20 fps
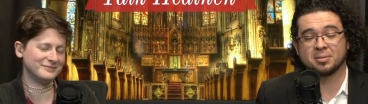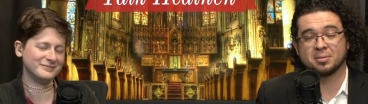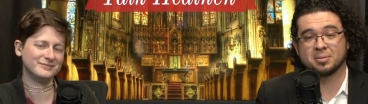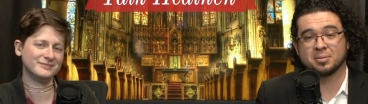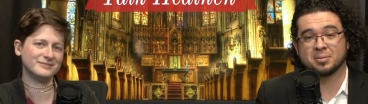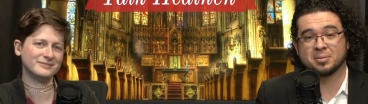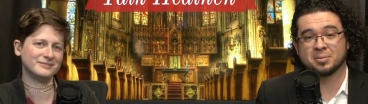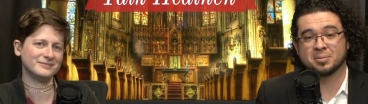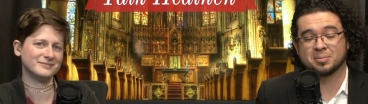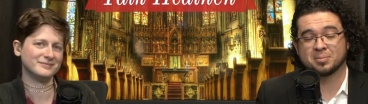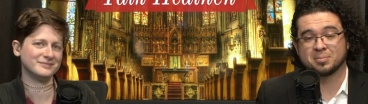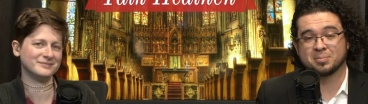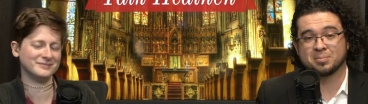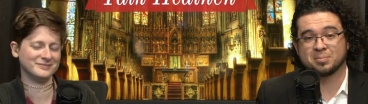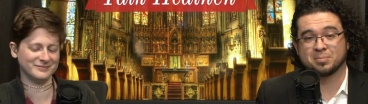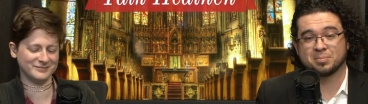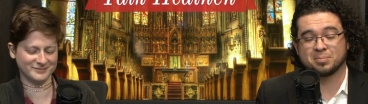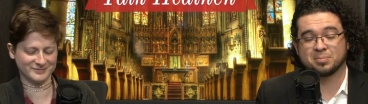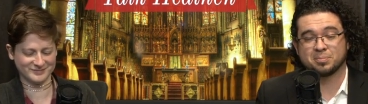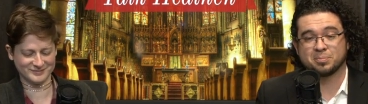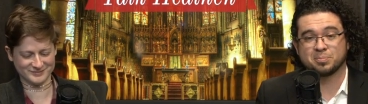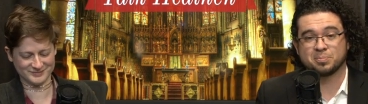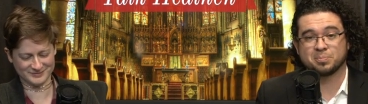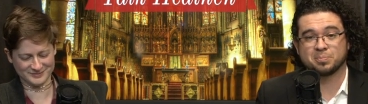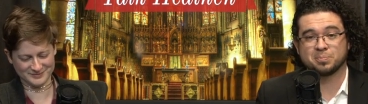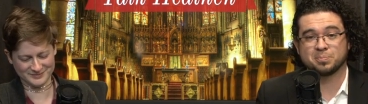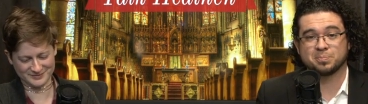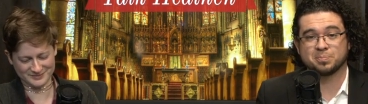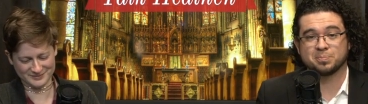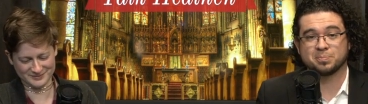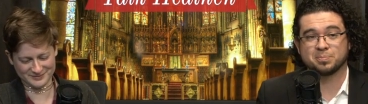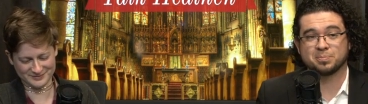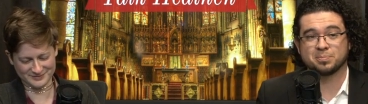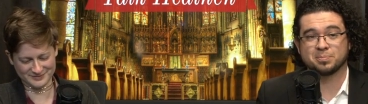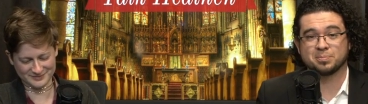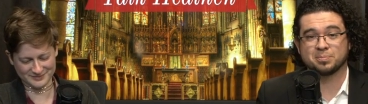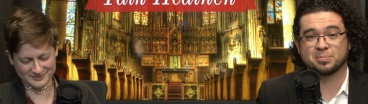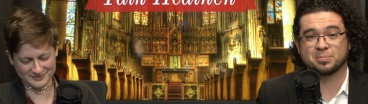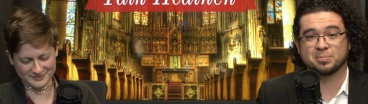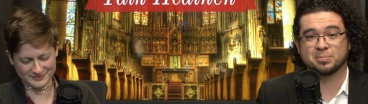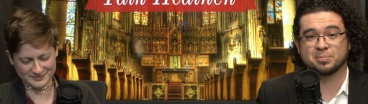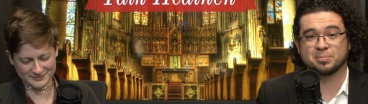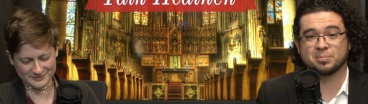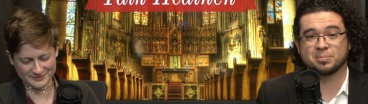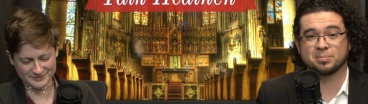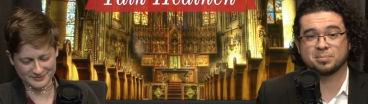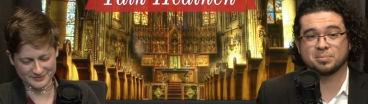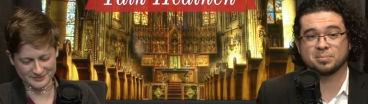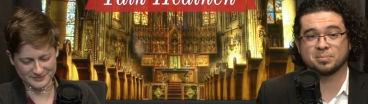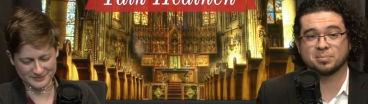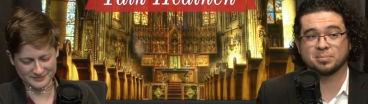(no one is talking)